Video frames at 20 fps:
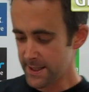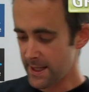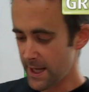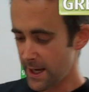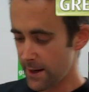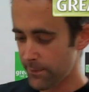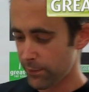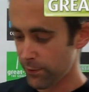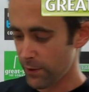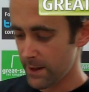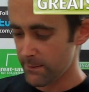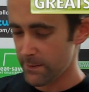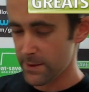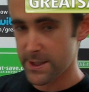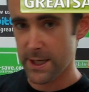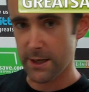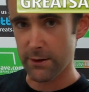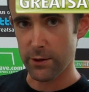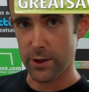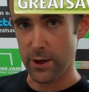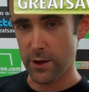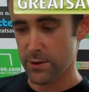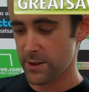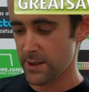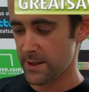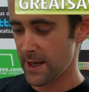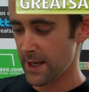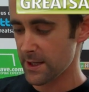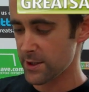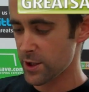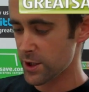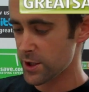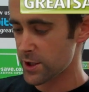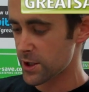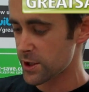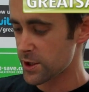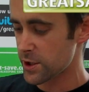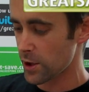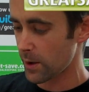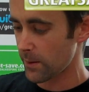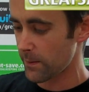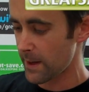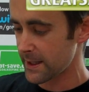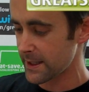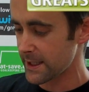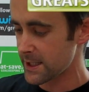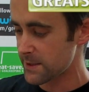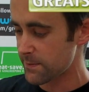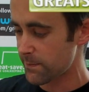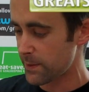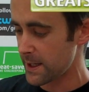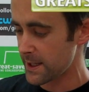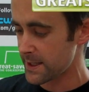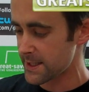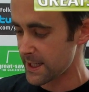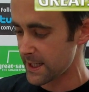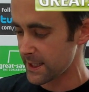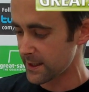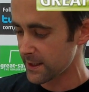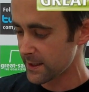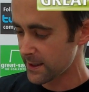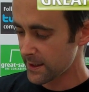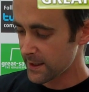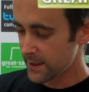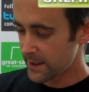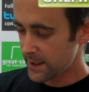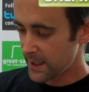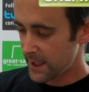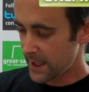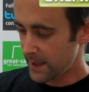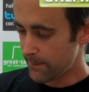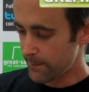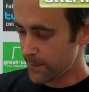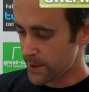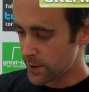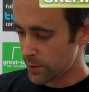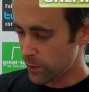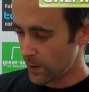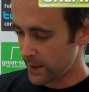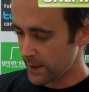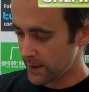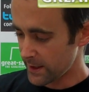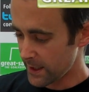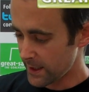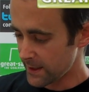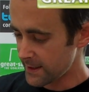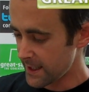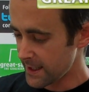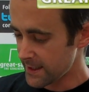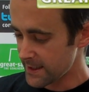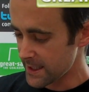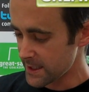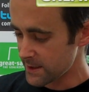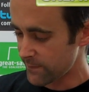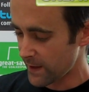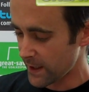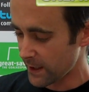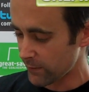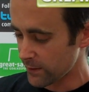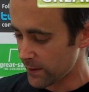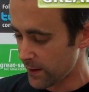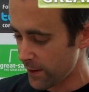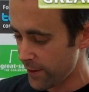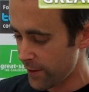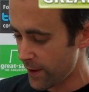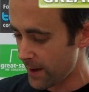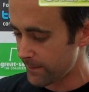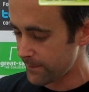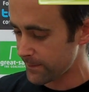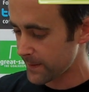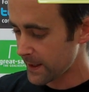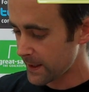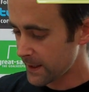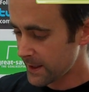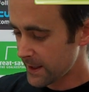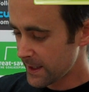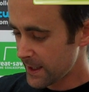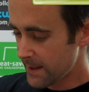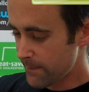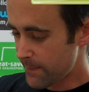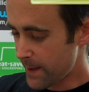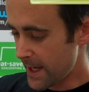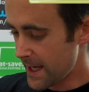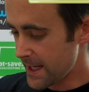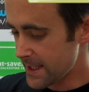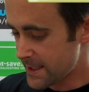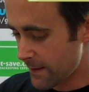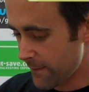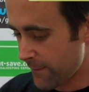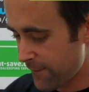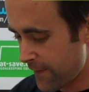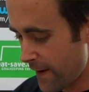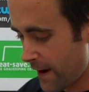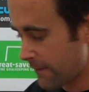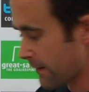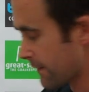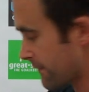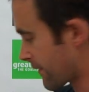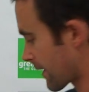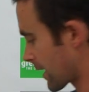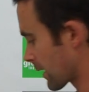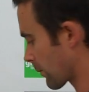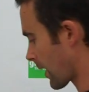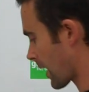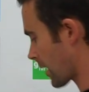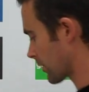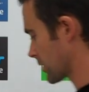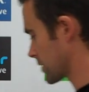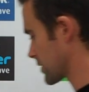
neoprene material used in there, just to stop any splitting in between the index finger and the thumb. But it's a very, very well